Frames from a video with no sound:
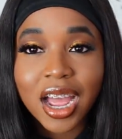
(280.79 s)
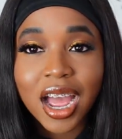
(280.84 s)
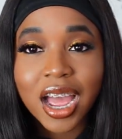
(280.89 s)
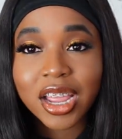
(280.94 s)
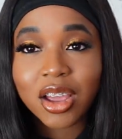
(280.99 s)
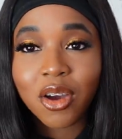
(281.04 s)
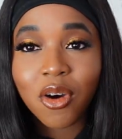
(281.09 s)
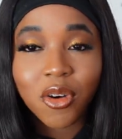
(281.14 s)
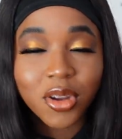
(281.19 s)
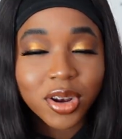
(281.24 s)

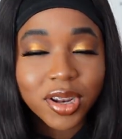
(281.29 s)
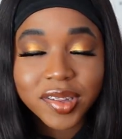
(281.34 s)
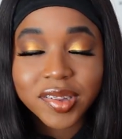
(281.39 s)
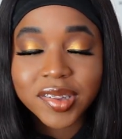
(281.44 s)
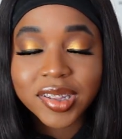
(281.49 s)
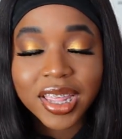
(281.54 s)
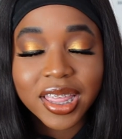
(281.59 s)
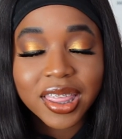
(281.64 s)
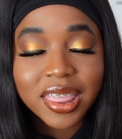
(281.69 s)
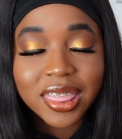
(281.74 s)
I
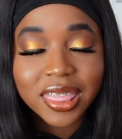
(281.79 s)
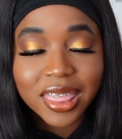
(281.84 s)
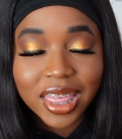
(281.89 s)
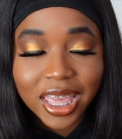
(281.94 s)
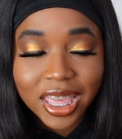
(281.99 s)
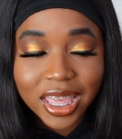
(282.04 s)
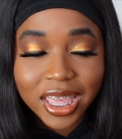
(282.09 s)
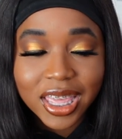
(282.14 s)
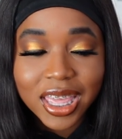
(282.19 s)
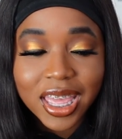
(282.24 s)
honestly
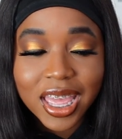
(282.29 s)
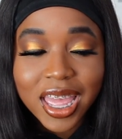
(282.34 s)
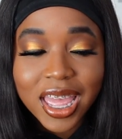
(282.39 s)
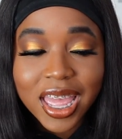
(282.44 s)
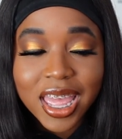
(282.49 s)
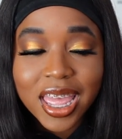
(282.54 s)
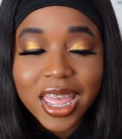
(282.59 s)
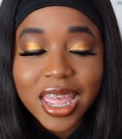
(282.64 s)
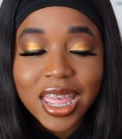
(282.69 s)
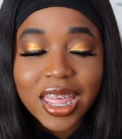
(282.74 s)
think
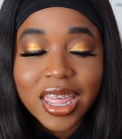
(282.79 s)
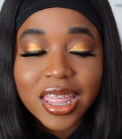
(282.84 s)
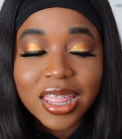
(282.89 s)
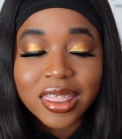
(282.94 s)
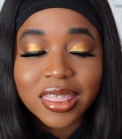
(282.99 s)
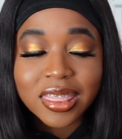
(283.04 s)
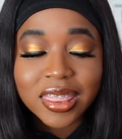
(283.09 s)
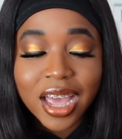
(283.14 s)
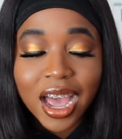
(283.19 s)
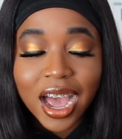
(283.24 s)

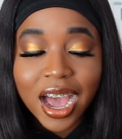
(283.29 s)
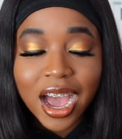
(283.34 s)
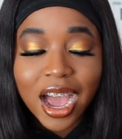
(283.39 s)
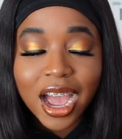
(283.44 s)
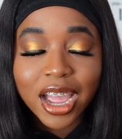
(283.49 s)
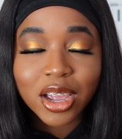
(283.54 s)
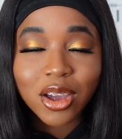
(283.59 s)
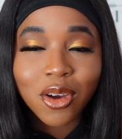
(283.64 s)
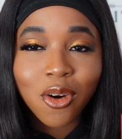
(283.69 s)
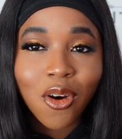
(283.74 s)
that
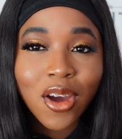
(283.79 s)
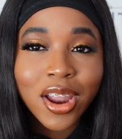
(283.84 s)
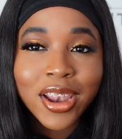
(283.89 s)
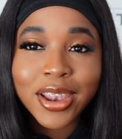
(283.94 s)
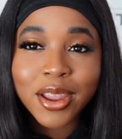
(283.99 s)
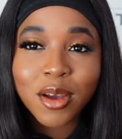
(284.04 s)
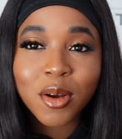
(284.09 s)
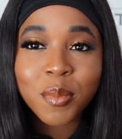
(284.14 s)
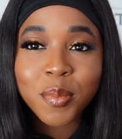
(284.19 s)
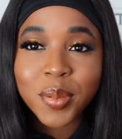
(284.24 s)
I got a
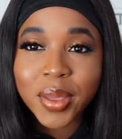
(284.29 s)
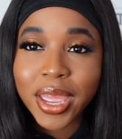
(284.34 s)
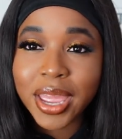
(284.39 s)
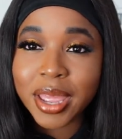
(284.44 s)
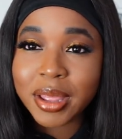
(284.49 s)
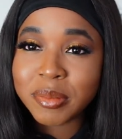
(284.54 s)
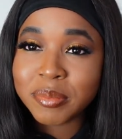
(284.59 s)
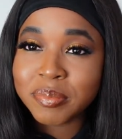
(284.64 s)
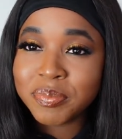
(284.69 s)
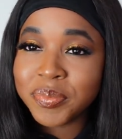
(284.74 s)
little
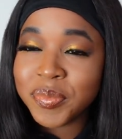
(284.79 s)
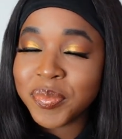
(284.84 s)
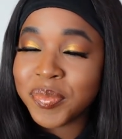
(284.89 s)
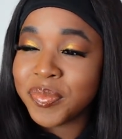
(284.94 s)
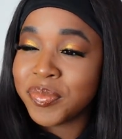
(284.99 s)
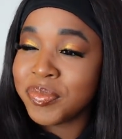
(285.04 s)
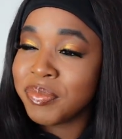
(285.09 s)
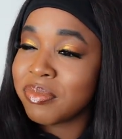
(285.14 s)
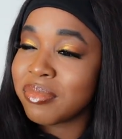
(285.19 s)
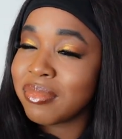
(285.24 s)
bit
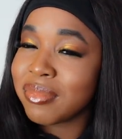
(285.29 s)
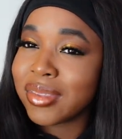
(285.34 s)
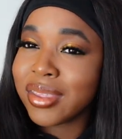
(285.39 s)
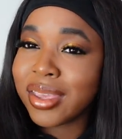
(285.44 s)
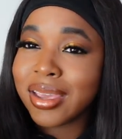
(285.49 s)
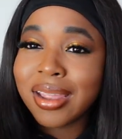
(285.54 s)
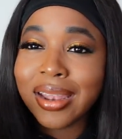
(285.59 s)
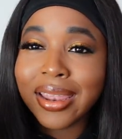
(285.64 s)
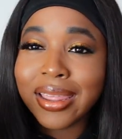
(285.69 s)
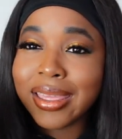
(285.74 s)

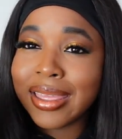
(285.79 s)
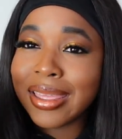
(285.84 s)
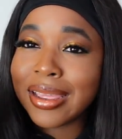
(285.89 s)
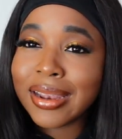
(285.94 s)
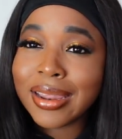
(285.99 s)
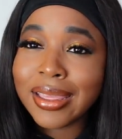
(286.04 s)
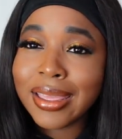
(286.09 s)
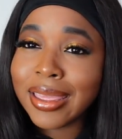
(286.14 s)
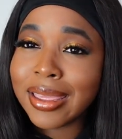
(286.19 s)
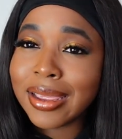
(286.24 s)
clicky
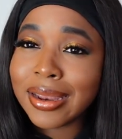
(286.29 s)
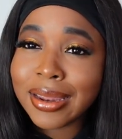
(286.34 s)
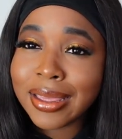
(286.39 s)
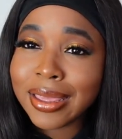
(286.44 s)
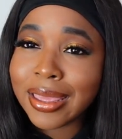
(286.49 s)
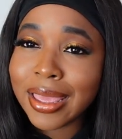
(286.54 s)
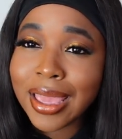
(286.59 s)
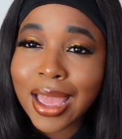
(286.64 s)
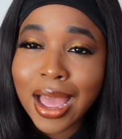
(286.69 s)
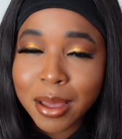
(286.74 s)
clicky
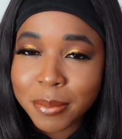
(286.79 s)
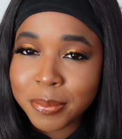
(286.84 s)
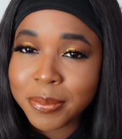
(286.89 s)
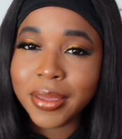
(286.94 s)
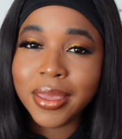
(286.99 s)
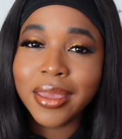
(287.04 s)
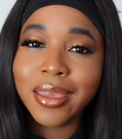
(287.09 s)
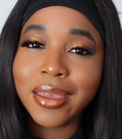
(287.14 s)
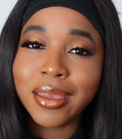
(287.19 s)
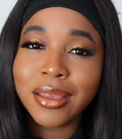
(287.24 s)
clicky
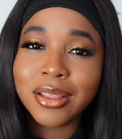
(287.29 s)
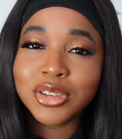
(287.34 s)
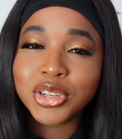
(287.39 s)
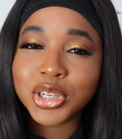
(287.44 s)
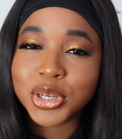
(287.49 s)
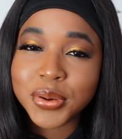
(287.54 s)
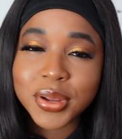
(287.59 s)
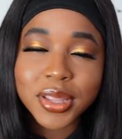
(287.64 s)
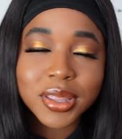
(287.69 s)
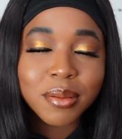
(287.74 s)
happy
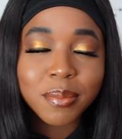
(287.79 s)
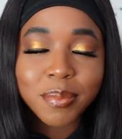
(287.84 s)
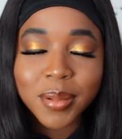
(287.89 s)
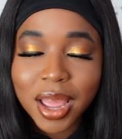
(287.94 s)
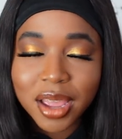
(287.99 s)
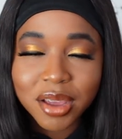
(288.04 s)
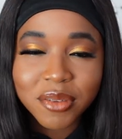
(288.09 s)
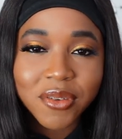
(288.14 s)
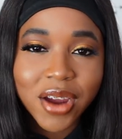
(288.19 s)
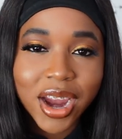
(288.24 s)
during the
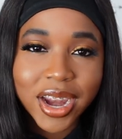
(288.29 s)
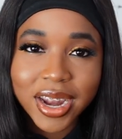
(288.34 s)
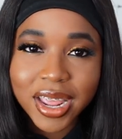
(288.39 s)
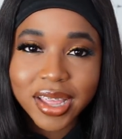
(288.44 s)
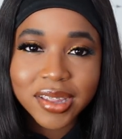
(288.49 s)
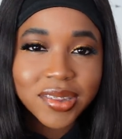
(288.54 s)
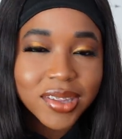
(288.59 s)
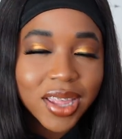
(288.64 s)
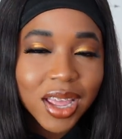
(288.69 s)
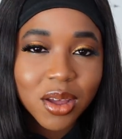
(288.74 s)
Black
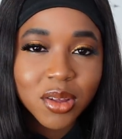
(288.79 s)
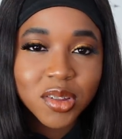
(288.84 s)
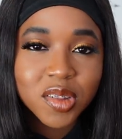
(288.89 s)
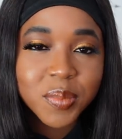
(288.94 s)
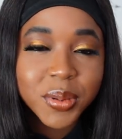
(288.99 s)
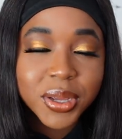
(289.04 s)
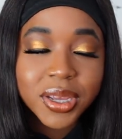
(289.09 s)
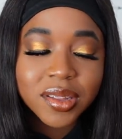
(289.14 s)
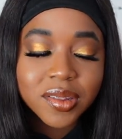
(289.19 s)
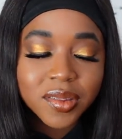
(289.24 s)
Friday sales
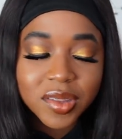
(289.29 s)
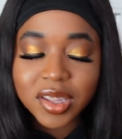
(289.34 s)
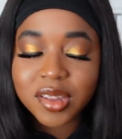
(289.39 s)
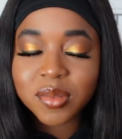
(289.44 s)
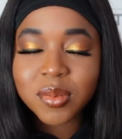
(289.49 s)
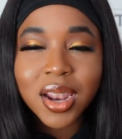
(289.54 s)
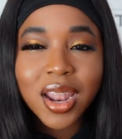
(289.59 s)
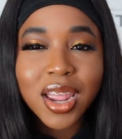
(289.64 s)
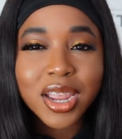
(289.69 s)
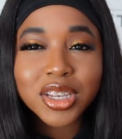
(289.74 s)
because these
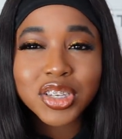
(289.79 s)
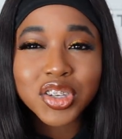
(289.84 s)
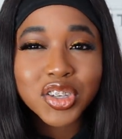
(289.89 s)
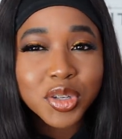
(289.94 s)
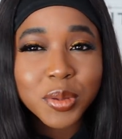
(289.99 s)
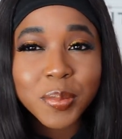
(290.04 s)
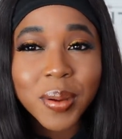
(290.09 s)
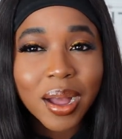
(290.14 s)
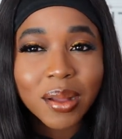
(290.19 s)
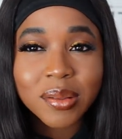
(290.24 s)
were like
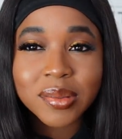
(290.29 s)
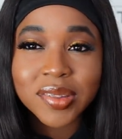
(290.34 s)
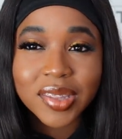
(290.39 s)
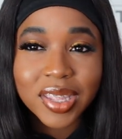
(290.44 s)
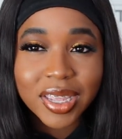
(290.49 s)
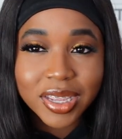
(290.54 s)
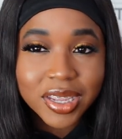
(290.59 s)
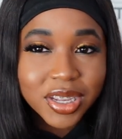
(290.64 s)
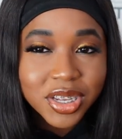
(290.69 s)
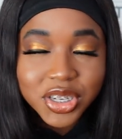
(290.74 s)
£2
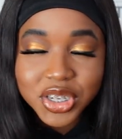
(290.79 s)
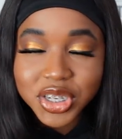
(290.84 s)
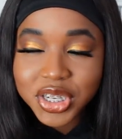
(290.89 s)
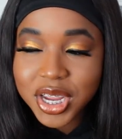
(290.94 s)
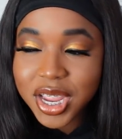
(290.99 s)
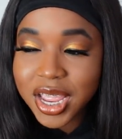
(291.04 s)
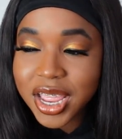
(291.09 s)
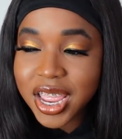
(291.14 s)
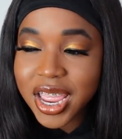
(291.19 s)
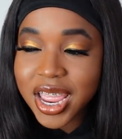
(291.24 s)
each
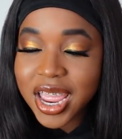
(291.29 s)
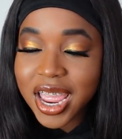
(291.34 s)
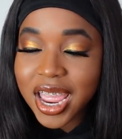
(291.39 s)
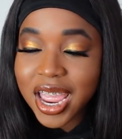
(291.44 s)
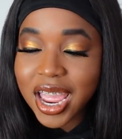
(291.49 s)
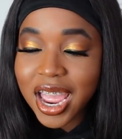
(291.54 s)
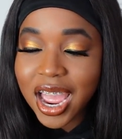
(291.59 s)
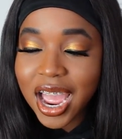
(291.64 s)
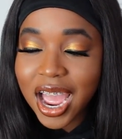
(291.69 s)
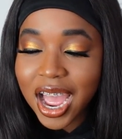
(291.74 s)

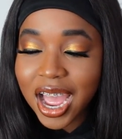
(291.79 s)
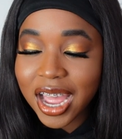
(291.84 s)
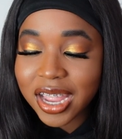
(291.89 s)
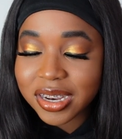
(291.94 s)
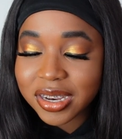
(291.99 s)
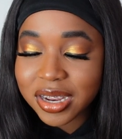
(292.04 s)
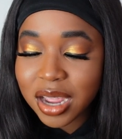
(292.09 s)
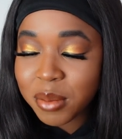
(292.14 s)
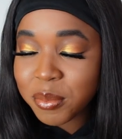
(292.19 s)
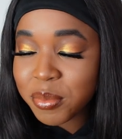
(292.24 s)

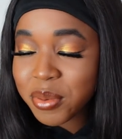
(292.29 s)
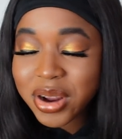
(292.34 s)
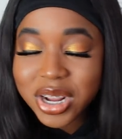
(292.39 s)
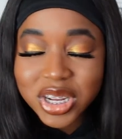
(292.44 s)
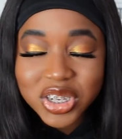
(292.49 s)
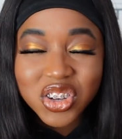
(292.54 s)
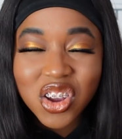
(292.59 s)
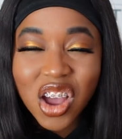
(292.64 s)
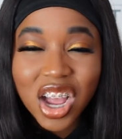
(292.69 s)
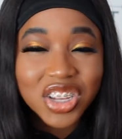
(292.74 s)
and I'm pretty
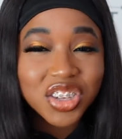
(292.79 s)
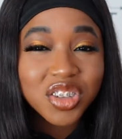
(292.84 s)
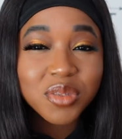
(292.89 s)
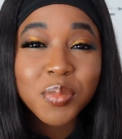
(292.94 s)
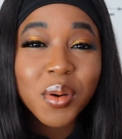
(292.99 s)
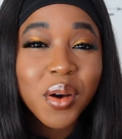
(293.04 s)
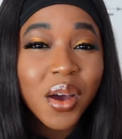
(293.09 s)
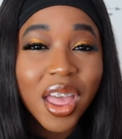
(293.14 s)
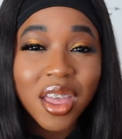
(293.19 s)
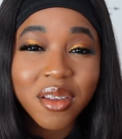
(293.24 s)
sure I just
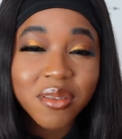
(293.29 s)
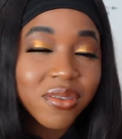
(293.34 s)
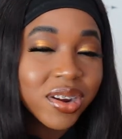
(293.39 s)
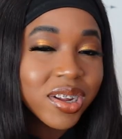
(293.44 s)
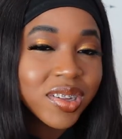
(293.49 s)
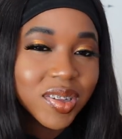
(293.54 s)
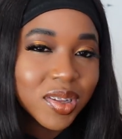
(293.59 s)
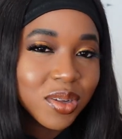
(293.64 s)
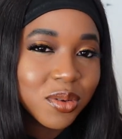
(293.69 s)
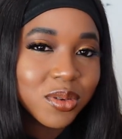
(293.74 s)
put
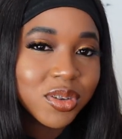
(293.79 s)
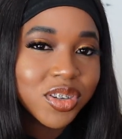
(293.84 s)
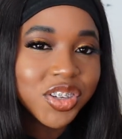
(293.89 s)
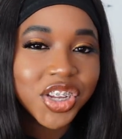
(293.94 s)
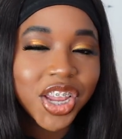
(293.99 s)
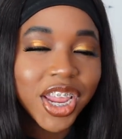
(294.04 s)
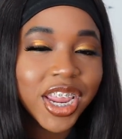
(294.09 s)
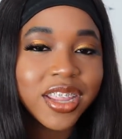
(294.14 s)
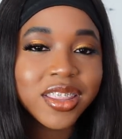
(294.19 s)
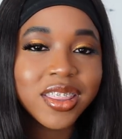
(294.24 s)
every single
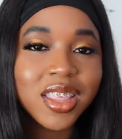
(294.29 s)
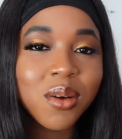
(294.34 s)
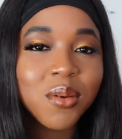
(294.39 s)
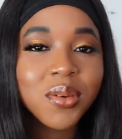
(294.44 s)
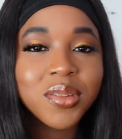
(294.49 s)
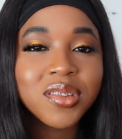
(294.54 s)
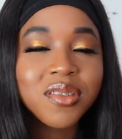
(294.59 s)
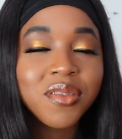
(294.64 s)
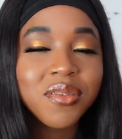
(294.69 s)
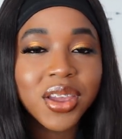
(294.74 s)
shade that
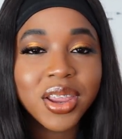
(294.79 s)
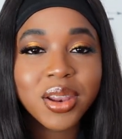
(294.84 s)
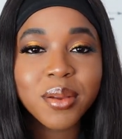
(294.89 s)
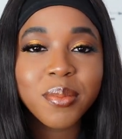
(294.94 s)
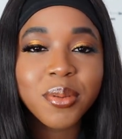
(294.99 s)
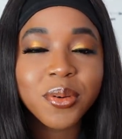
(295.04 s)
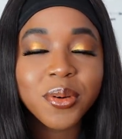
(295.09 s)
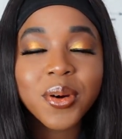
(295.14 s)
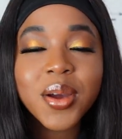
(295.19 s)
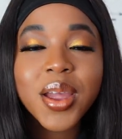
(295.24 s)
was
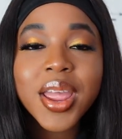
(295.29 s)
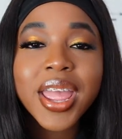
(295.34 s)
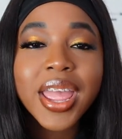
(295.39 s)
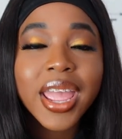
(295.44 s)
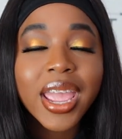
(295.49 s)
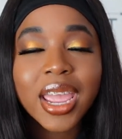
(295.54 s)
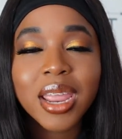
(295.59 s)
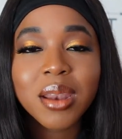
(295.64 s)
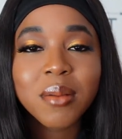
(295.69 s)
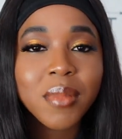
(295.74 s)
available
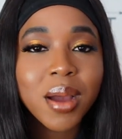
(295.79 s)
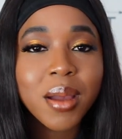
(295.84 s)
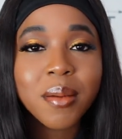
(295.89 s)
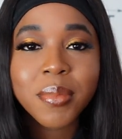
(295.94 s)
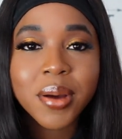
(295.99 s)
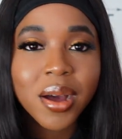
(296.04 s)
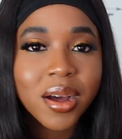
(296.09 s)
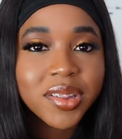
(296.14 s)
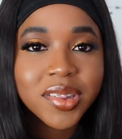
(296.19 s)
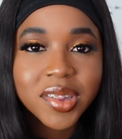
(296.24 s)
in my
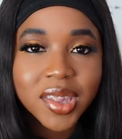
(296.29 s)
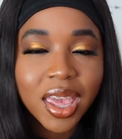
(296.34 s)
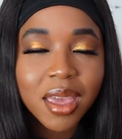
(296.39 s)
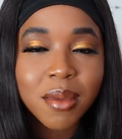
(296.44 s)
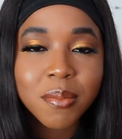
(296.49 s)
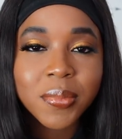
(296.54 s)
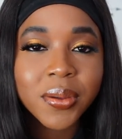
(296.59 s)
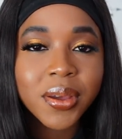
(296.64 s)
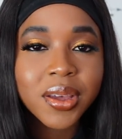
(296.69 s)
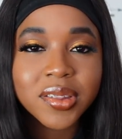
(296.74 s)

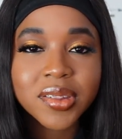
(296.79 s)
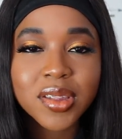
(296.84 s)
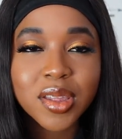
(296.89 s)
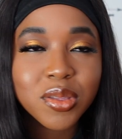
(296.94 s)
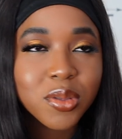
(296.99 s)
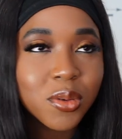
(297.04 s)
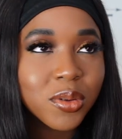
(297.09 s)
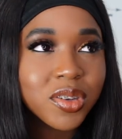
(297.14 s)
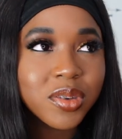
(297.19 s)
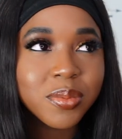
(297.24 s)
basket because I
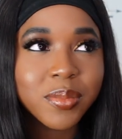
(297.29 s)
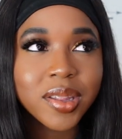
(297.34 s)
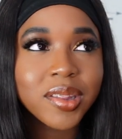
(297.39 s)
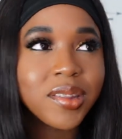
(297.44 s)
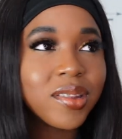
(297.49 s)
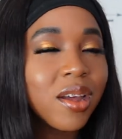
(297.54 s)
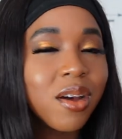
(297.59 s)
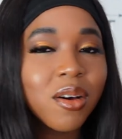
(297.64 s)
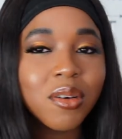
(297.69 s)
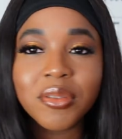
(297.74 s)
thought to
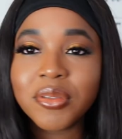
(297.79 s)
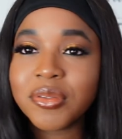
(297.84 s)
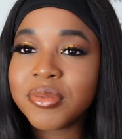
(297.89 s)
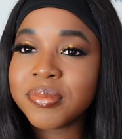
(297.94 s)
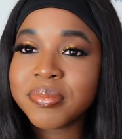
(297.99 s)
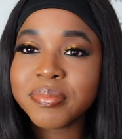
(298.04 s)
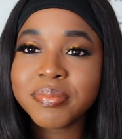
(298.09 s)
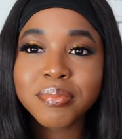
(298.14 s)
myself